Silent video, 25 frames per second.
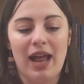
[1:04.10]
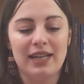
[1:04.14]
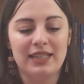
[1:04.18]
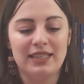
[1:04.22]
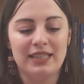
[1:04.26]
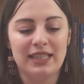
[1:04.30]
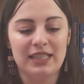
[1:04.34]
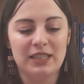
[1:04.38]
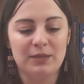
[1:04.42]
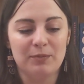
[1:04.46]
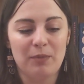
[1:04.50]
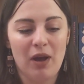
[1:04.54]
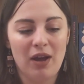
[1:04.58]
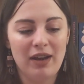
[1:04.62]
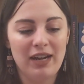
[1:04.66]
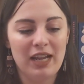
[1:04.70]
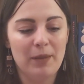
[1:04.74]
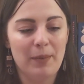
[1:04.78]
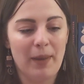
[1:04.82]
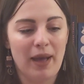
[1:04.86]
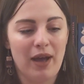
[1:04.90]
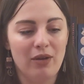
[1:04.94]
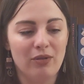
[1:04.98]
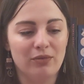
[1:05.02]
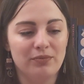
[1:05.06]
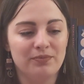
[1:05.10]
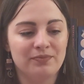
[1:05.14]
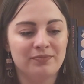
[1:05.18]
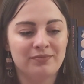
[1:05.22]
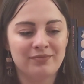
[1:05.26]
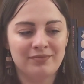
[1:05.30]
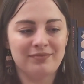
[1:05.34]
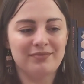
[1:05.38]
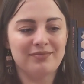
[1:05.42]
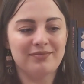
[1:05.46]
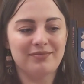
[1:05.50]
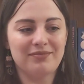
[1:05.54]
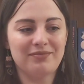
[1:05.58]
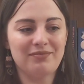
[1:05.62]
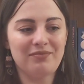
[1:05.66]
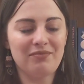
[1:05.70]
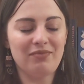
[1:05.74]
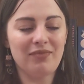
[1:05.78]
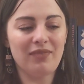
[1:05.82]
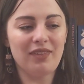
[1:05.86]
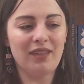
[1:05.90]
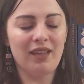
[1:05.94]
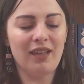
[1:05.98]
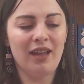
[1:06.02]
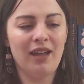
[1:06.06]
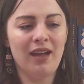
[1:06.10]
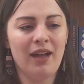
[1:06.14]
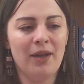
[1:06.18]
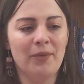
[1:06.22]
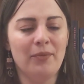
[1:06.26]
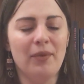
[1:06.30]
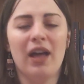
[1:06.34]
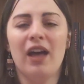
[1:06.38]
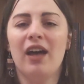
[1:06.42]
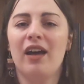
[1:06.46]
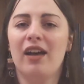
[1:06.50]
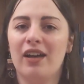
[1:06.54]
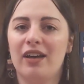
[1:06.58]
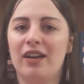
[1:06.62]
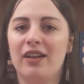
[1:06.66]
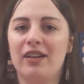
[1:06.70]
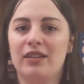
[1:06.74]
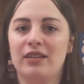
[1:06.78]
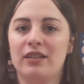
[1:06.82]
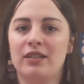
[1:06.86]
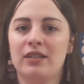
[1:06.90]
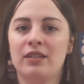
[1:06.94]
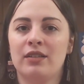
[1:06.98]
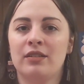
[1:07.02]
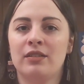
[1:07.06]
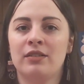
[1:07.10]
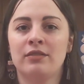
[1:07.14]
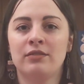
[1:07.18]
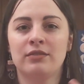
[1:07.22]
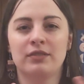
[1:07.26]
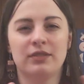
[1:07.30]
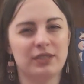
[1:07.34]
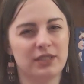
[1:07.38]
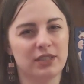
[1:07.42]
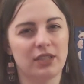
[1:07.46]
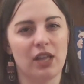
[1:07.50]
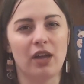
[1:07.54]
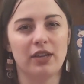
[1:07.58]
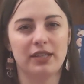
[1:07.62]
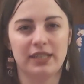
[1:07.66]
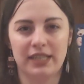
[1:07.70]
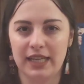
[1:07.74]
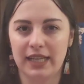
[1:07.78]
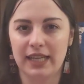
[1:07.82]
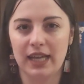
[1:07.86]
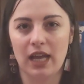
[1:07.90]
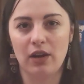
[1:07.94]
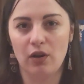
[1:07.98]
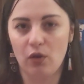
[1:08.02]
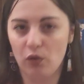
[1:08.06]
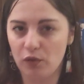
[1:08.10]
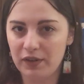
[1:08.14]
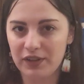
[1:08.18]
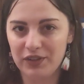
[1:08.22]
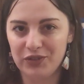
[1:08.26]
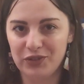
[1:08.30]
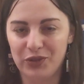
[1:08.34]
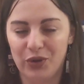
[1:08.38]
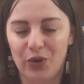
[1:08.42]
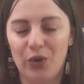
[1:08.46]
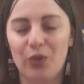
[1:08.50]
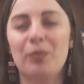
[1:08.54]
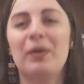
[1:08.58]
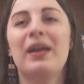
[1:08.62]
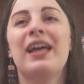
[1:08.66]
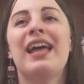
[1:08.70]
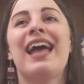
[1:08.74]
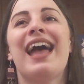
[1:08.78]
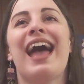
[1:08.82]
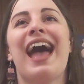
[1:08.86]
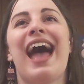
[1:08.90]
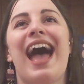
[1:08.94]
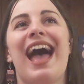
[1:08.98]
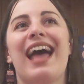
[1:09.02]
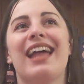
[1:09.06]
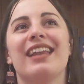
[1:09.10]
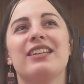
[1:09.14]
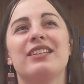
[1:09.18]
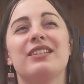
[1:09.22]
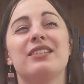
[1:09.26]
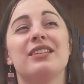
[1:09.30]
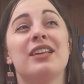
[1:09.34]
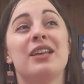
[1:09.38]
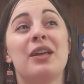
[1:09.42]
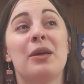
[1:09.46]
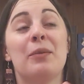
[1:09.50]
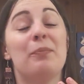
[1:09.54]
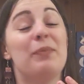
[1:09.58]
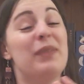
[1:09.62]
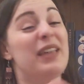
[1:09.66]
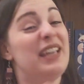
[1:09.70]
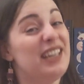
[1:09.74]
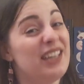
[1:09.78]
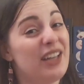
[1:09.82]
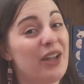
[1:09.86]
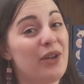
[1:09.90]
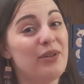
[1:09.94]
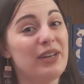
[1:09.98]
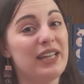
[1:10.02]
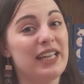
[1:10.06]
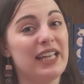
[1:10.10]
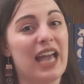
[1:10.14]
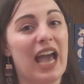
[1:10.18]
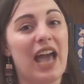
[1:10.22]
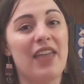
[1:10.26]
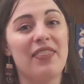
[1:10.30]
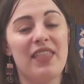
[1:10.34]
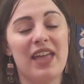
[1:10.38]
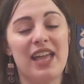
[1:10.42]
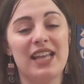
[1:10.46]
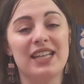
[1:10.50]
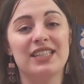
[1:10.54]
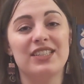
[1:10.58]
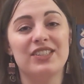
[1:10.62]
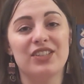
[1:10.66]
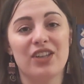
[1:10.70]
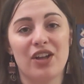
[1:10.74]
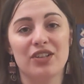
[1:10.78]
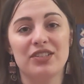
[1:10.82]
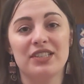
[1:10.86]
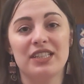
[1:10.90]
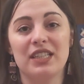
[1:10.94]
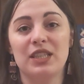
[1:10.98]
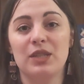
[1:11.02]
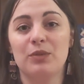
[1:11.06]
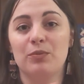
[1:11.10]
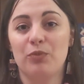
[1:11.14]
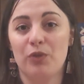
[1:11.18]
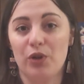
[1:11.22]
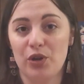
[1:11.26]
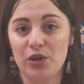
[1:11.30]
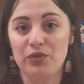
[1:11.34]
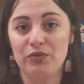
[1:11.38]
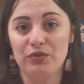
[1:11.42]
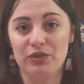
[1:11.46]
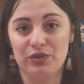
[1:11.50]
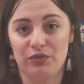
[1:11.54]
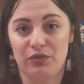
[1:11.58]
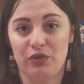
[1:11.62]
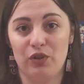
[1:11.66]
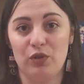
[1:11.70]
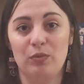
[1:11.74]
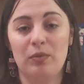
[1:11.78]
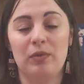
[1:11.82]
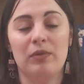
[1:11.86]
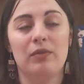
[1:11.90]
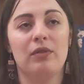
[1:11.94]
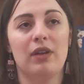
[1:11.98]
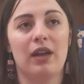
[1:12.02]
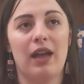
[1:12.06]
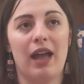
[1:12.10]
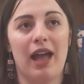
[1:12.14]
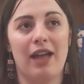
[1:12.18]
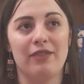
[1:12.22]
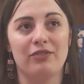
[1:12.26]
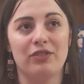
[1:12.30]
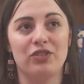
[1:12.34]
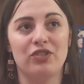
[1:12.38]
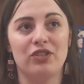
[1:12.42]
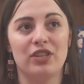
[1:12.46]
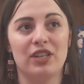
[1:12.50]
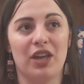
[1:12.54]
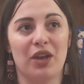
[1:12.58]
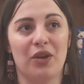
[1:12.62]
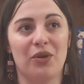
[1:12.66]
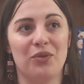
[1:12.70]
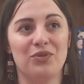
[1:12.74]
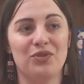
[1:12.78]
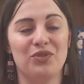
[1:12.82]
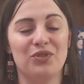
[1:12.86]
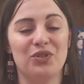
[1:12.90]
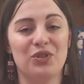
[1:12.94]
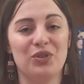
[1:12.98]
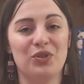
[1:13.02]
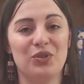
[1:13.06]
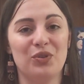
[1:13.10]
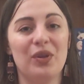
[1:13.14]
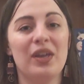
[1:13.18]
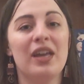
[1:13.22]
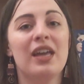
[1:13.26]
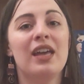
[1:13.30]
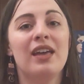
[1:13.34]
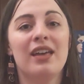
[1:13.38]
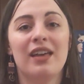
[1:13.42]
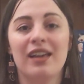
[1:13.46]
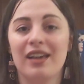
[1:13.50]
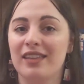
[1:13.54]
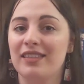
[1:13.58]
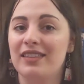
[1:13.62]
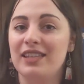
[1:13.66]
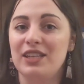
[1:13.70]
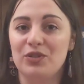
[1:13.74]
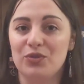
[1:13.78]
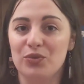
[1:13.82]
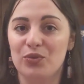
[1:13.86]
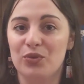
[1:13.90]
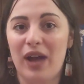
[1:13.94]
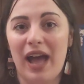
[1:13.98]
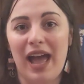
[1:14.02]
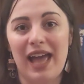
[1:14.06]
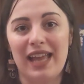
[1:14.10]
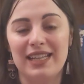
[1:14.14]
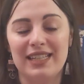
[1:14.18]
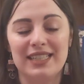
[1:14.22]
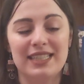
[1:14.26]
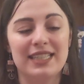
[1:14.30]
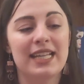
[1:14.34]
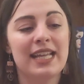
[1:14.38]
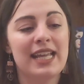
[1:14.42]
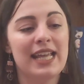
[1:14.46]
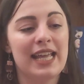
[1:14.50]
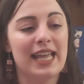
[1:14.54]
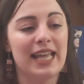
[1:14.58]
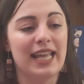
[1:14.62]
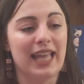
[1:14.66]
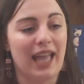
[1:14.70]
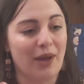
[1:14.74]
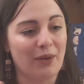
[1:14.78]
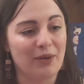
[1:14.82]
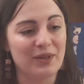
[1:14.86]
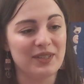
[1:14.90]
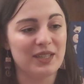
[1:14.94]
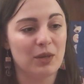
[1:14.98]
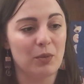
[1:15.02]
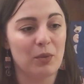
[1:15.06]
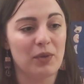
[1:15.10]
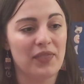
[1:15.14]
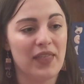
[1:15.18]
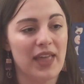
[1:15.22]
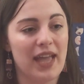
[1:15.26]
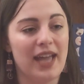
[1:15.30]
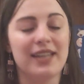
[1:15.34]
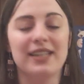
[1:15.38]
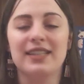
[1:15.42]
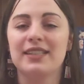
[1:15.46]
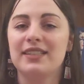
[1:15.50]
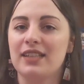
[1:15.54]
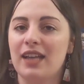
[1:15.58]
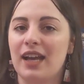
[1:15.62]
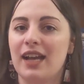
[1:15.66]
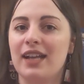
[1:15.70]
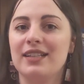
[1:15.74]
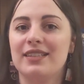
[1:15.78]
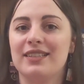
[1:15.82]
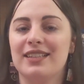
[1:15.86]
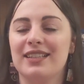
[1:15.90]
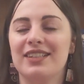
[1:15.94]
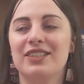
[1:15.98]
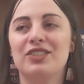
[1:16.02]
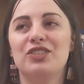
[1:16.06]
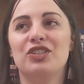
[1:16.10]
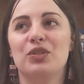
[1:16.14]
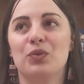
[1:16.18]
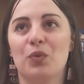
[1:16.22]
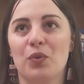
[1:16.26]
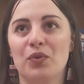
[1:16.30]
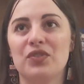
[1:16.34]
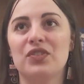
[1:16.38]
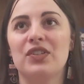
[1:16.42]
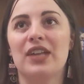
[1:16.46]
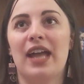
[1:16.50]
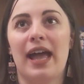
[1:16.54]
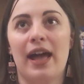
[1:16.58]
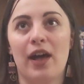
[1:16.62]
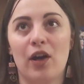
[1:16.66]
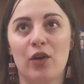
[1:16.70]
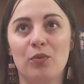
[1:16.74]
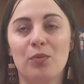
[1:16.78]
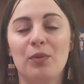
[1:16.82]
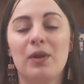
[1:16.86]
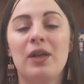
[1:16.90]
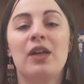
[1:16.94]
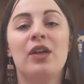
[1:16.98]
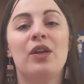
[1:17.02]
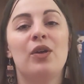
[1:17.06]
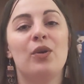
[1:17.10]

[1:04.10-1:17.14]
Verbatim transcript: And it's partly about her starting an office job and being lonely, and then starting the Broderis group after she goes to the cathedral and encounters someone there and decides that she wants to help